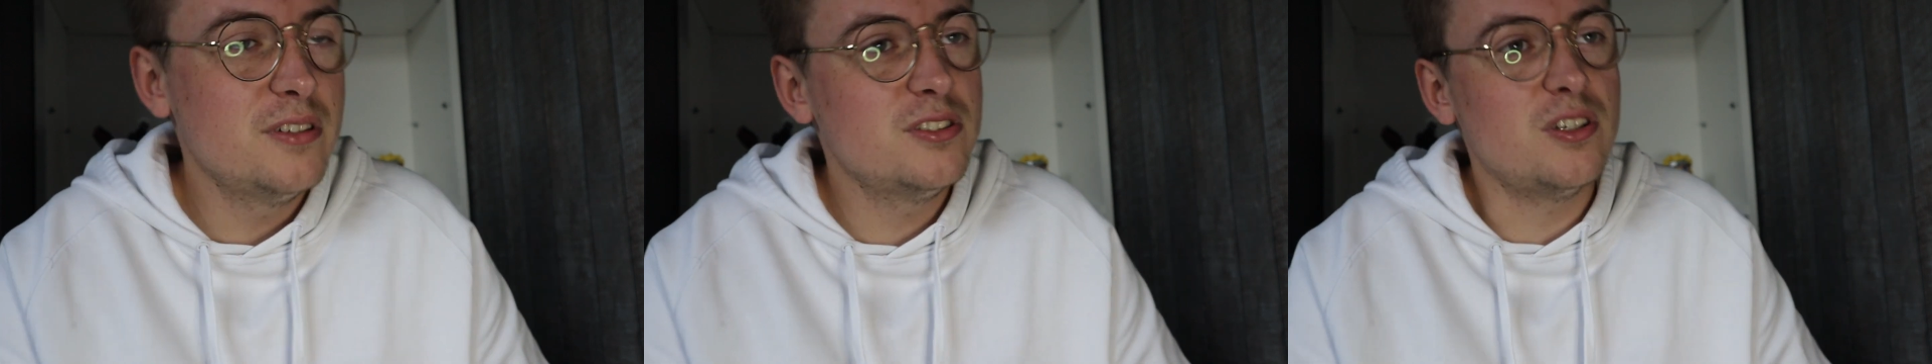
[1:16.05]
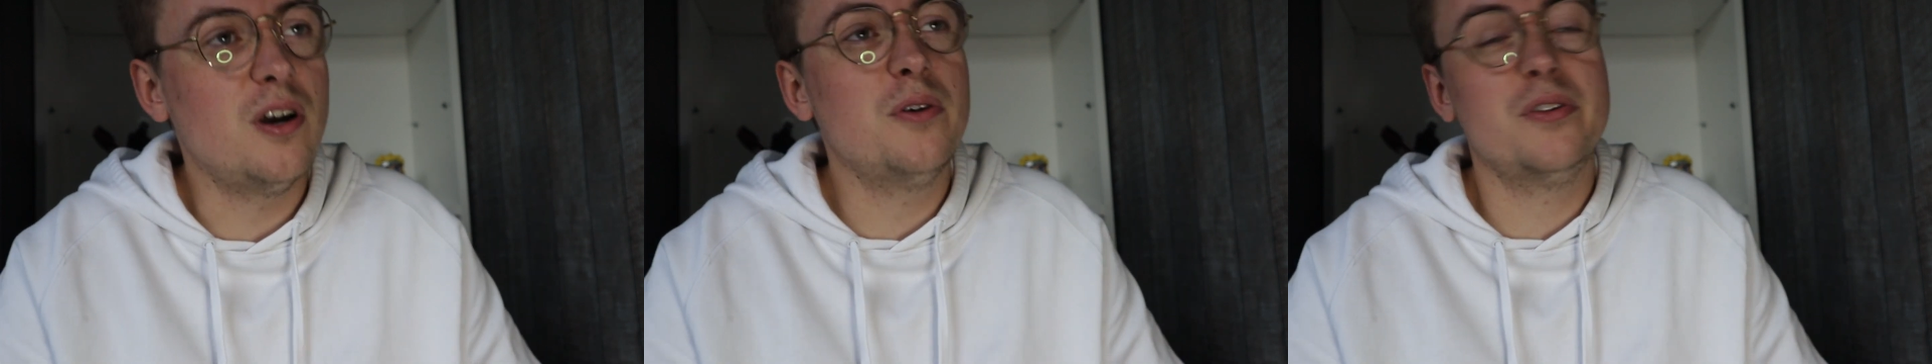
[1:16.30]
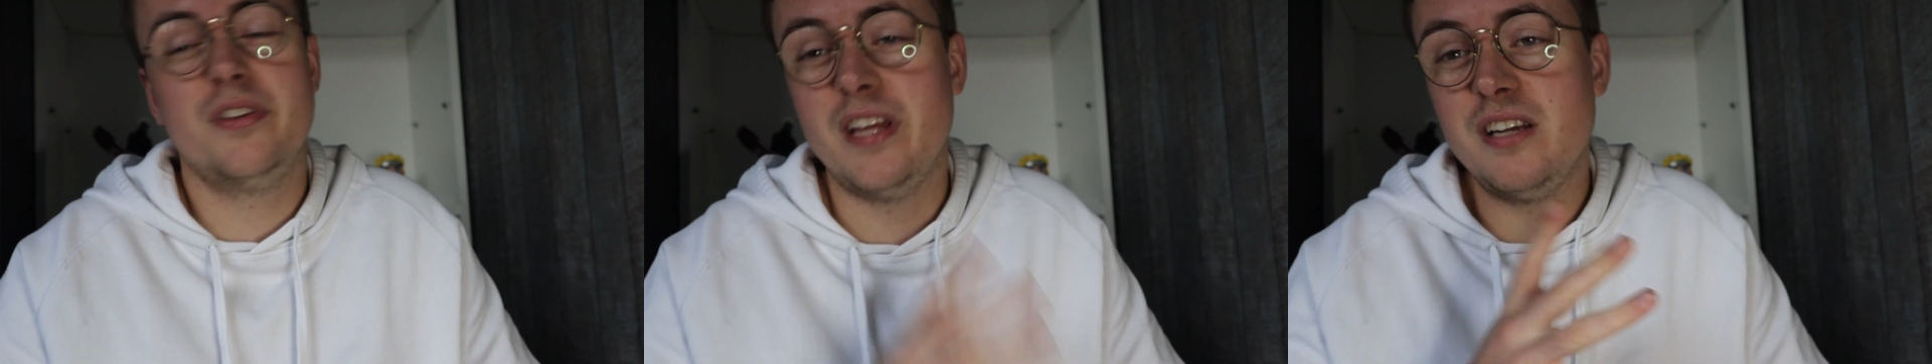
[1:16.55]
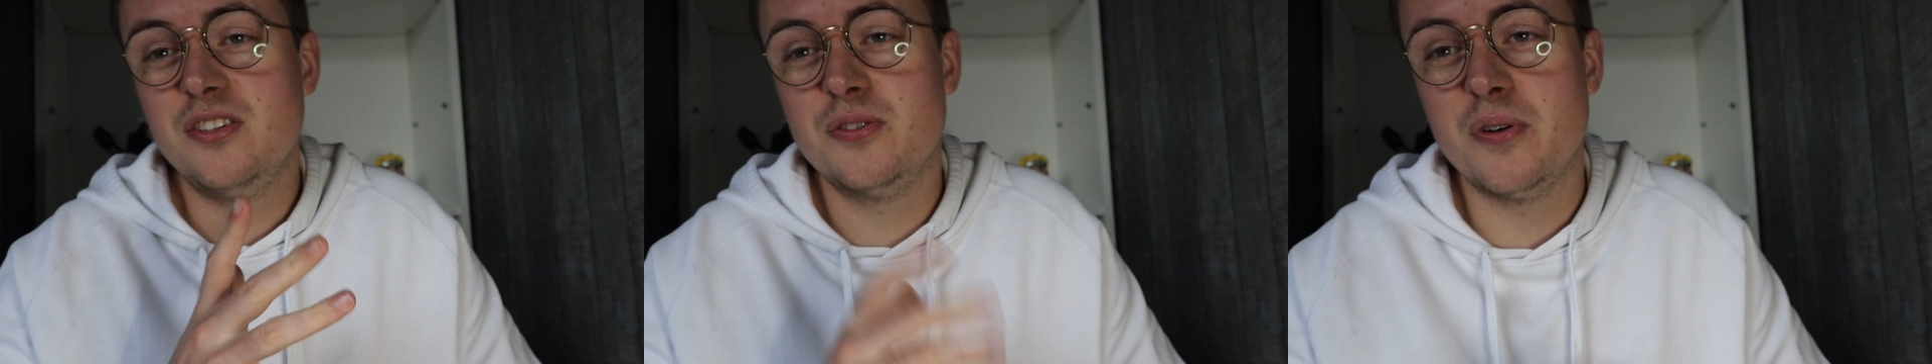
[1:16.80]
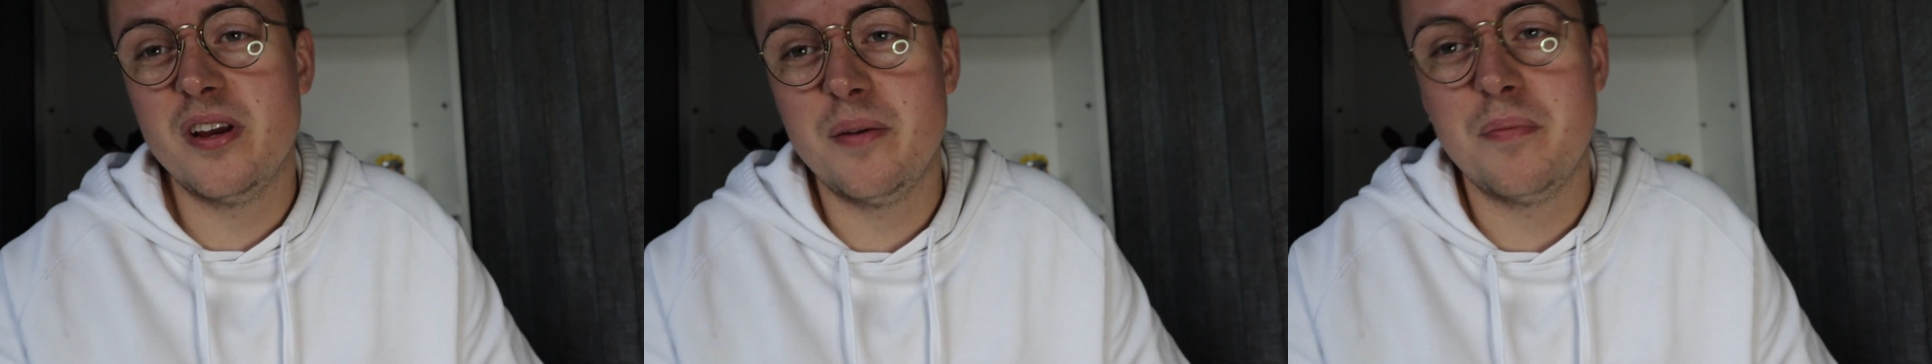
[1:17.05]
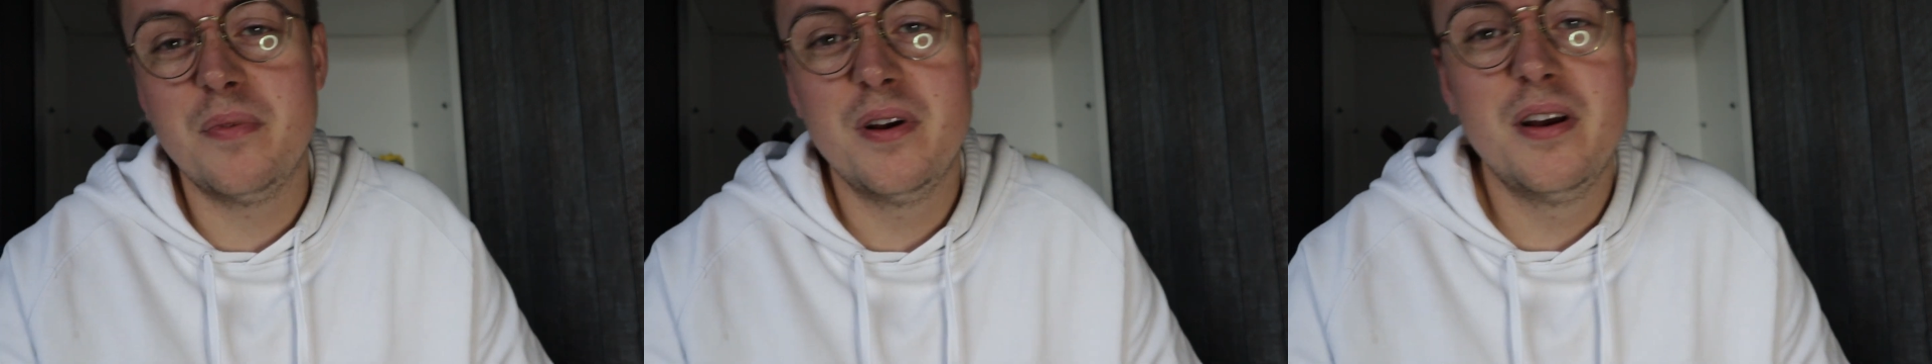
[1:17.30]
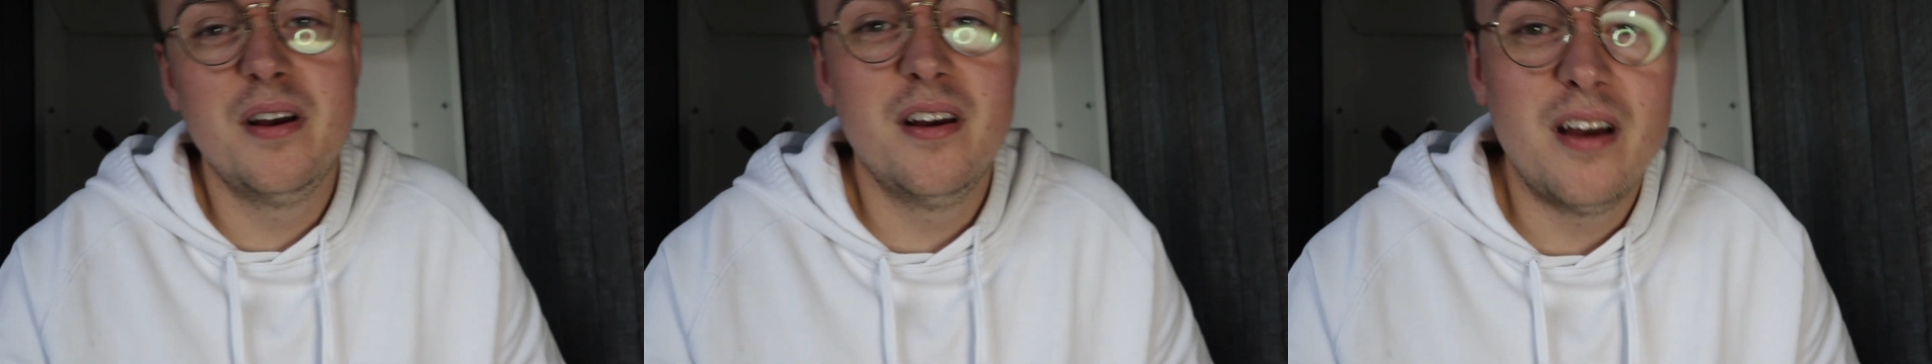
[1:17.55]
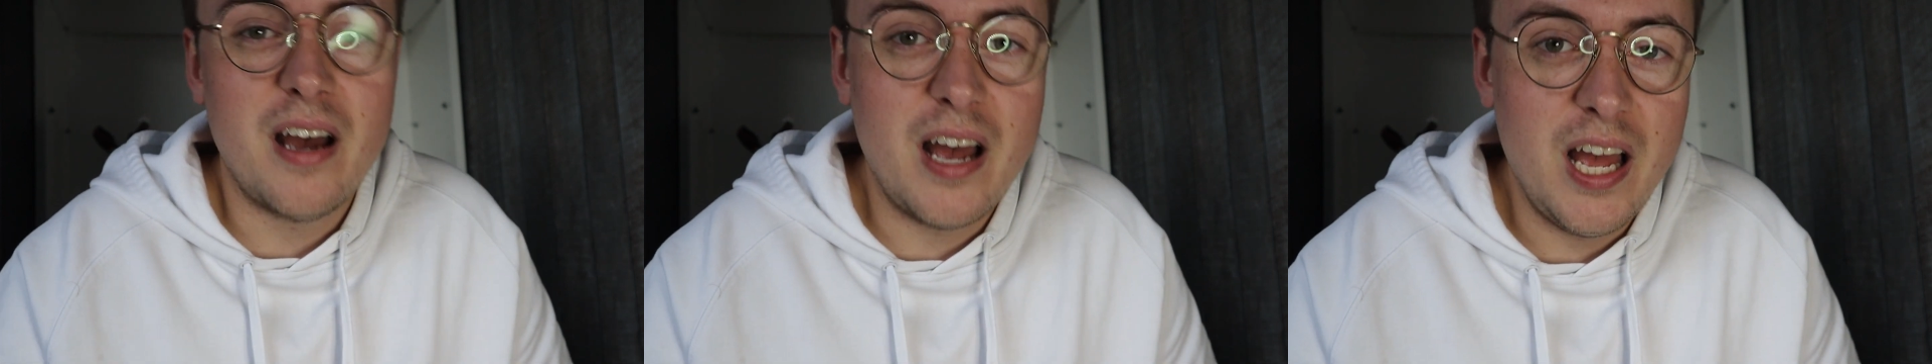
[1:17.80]
So thanks to him,
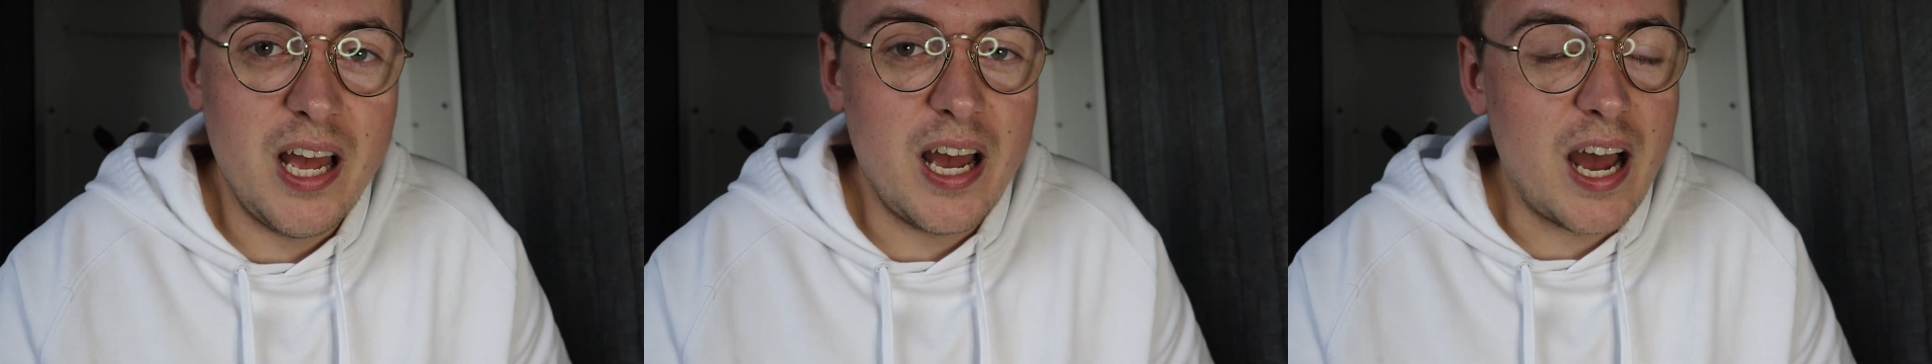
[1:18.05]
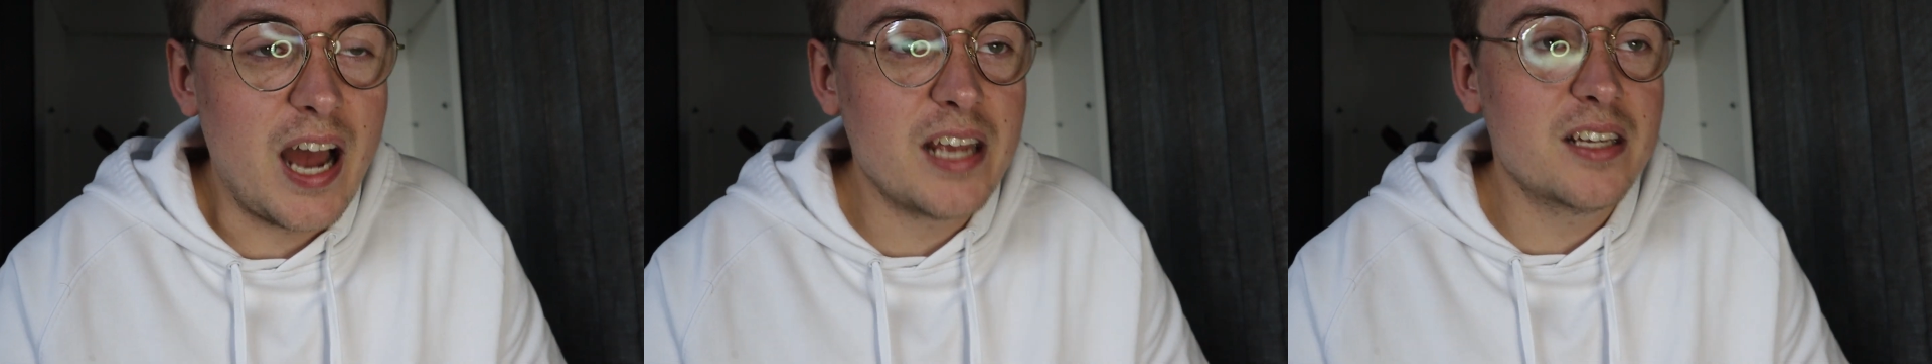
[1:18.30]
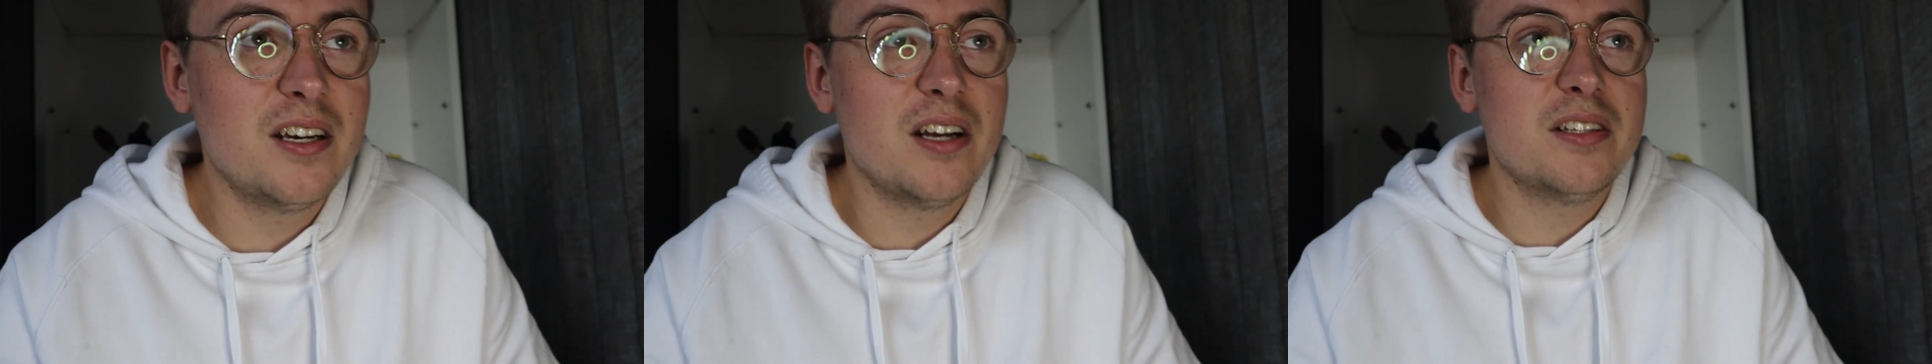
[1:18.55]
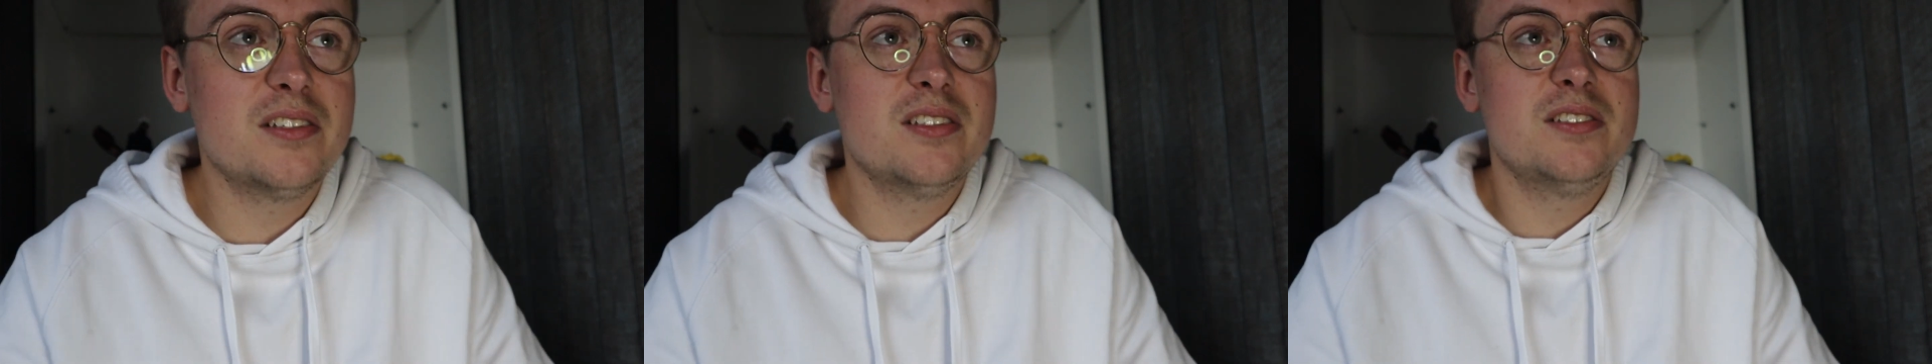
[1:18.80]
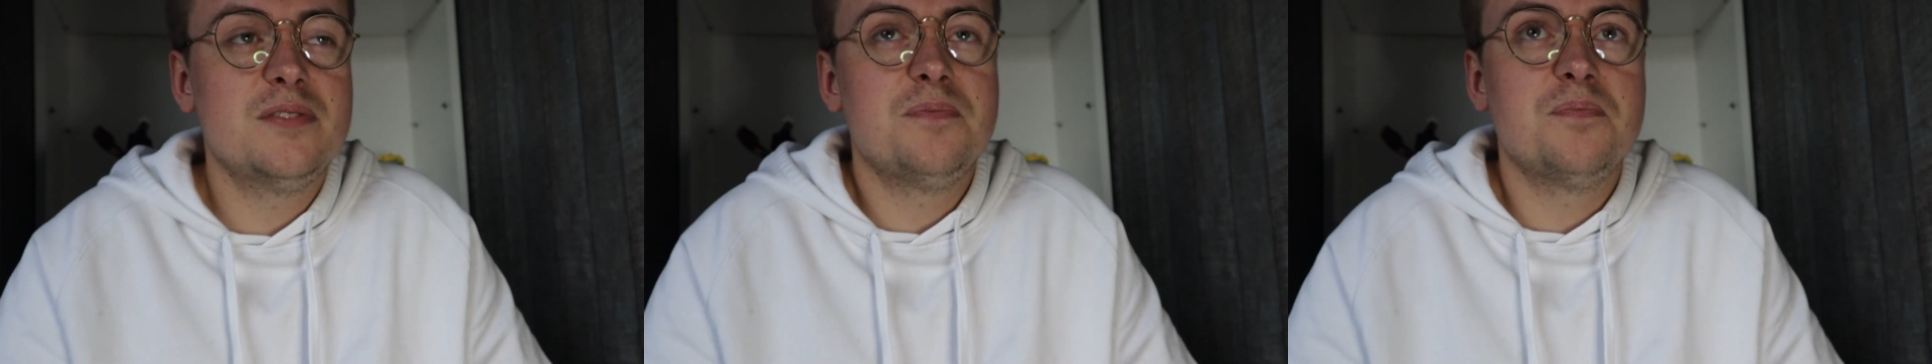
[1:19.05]
I got